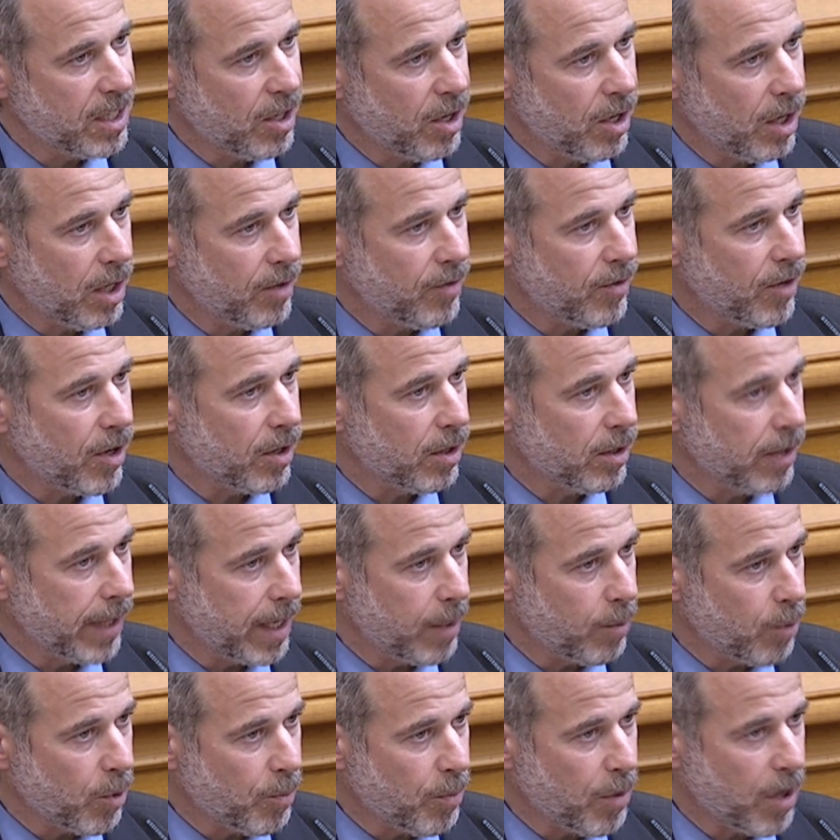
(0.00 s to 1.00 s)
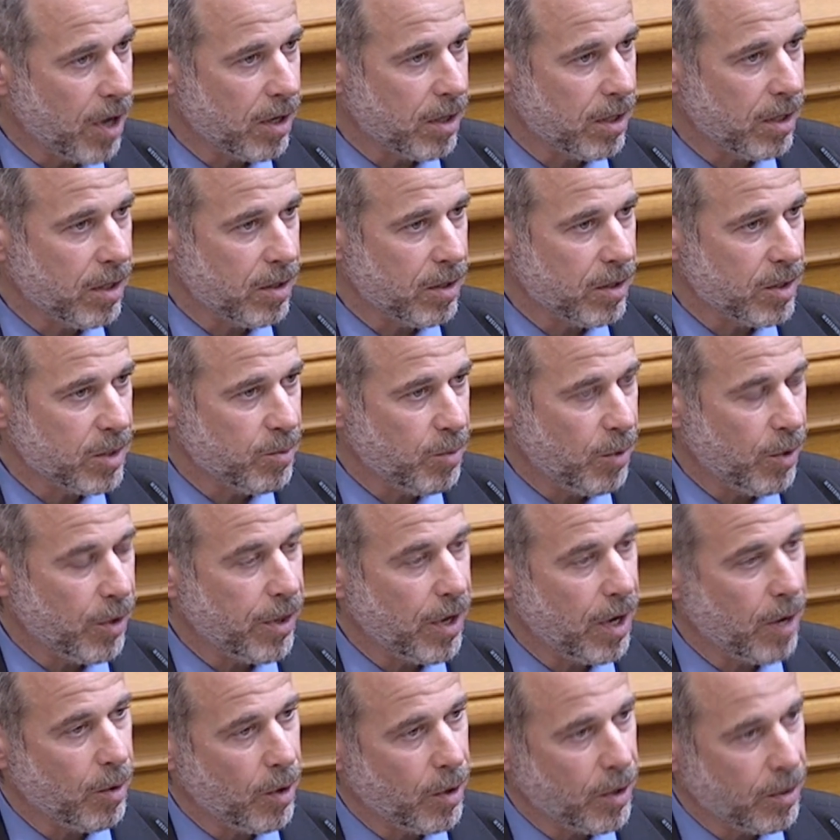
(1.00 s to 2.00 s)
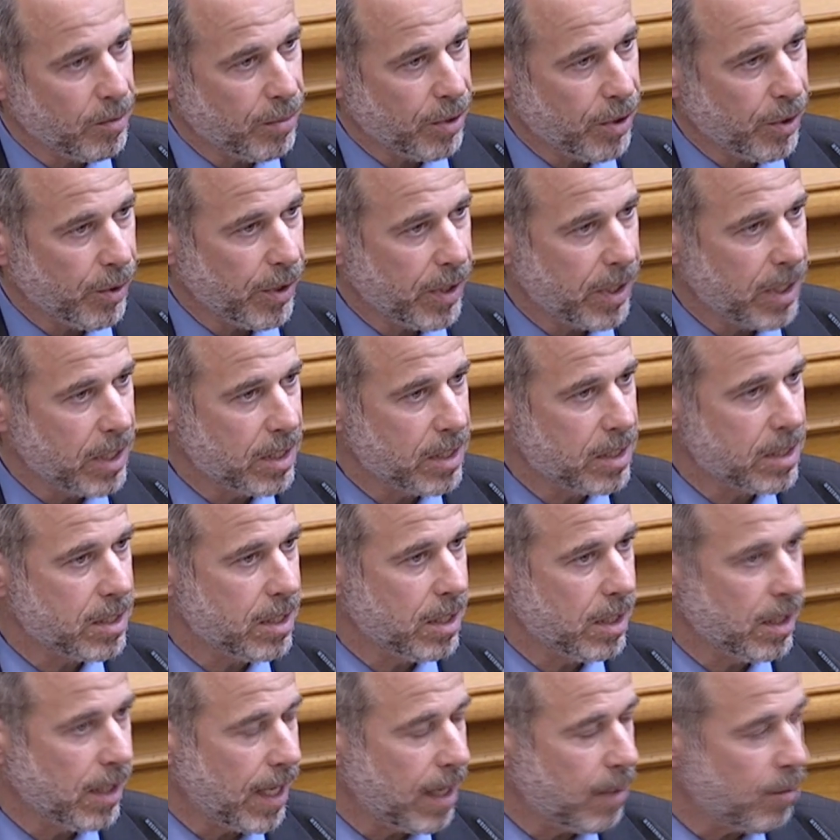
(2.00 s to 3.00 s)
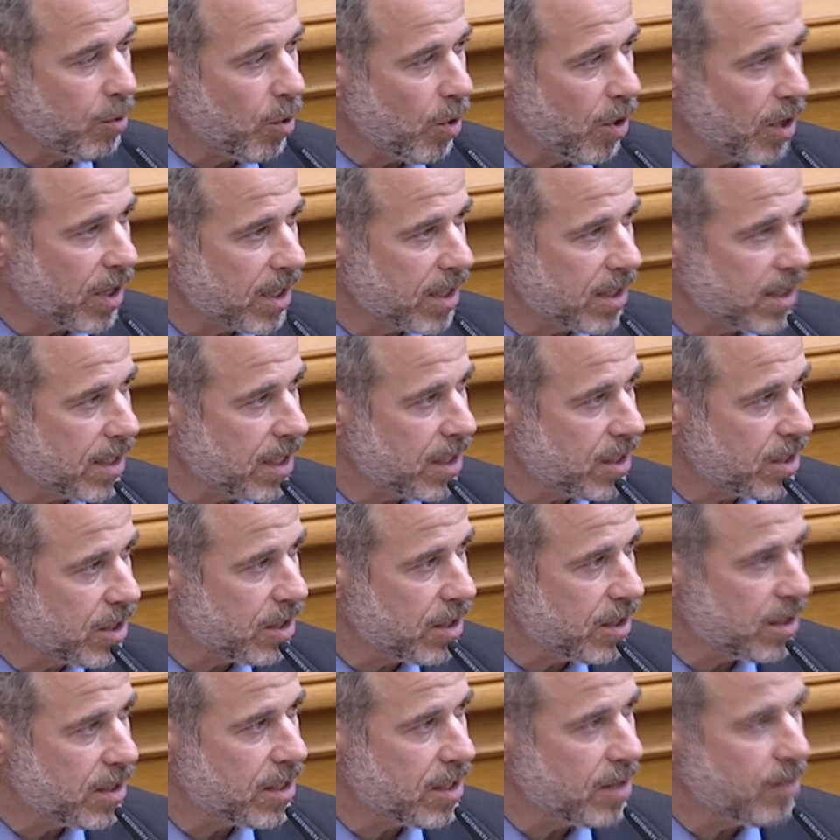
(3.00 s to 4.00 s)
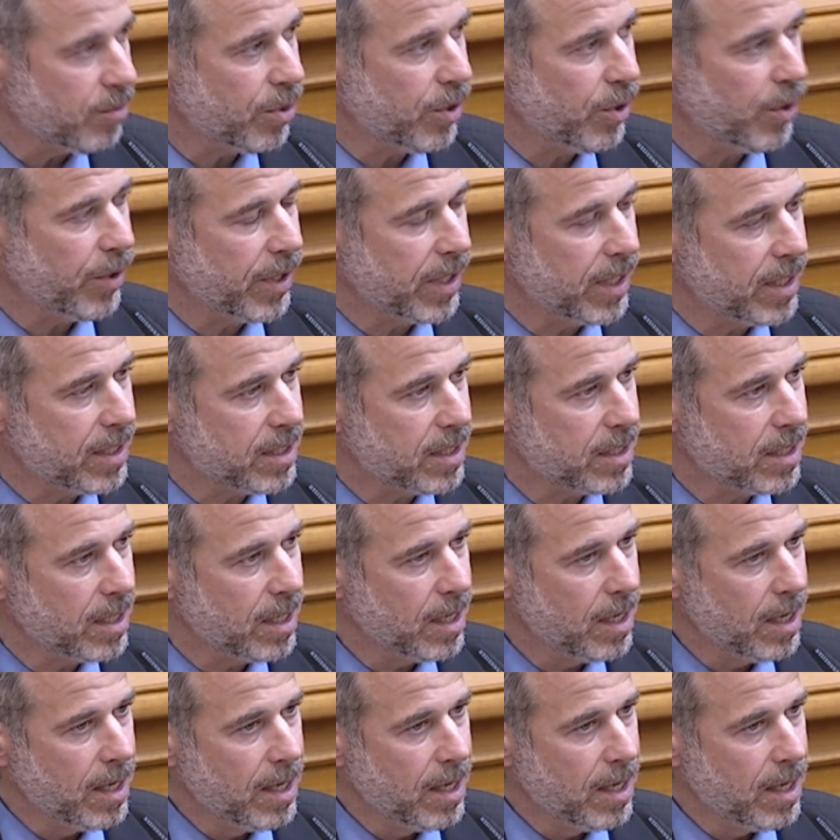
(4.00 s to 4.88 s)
all of our labor partners, both our own employees, the labor organizations employees,